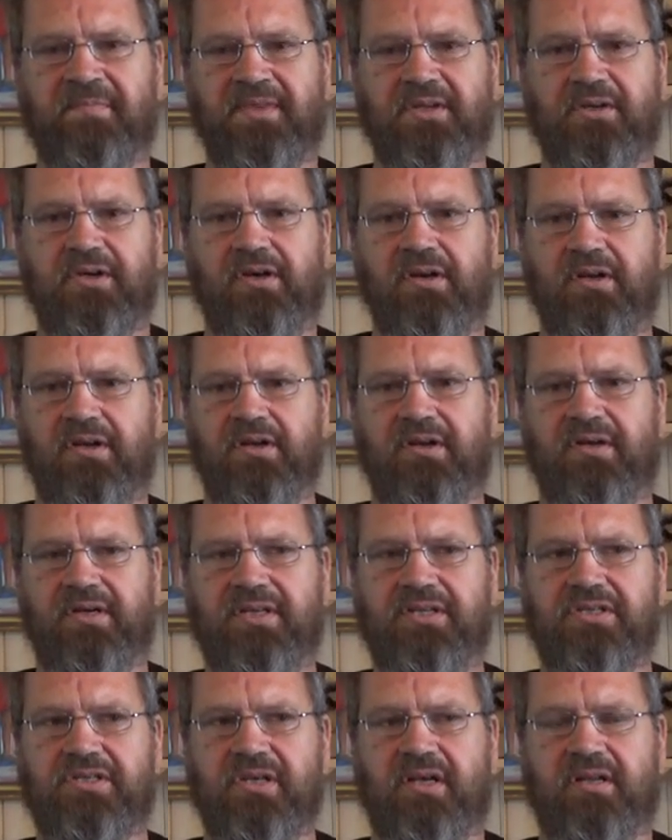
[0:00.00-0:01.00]
Earlier
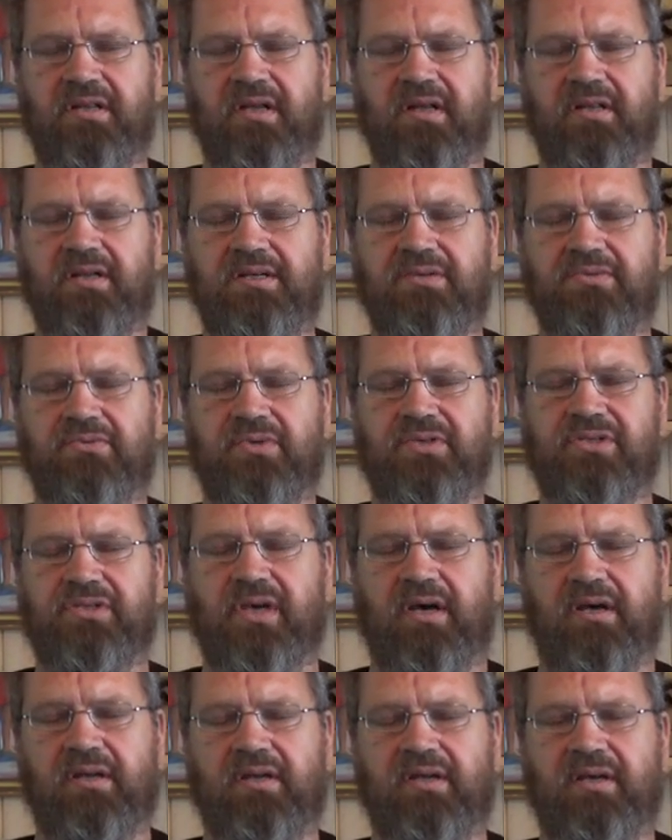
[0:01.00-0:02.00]
he said that he's
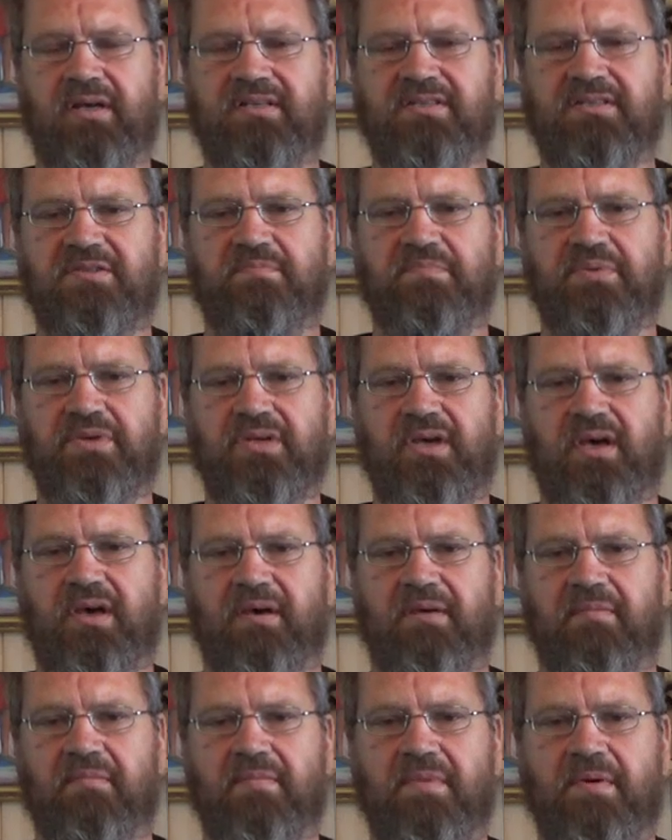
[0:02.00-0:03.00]
resigning as the
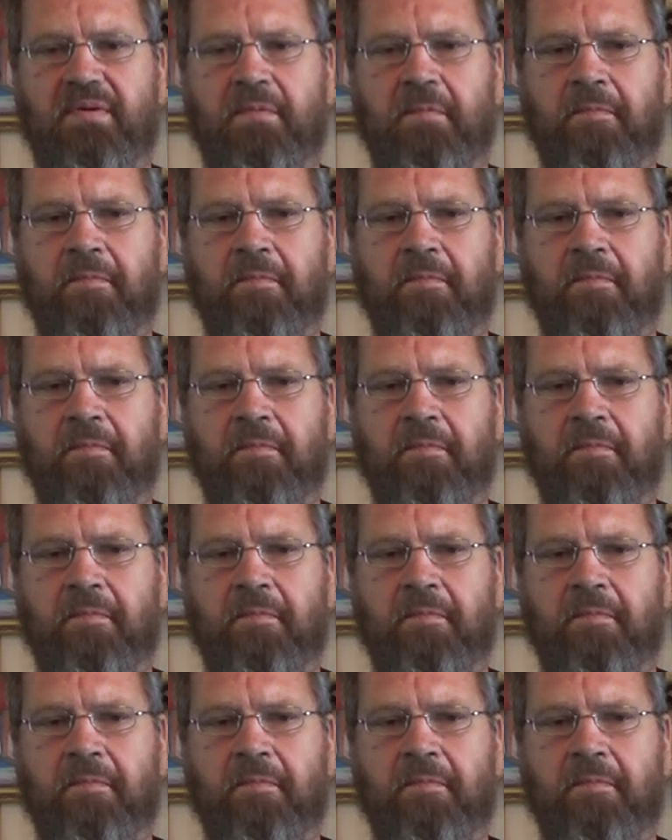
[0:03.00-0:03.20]
PM.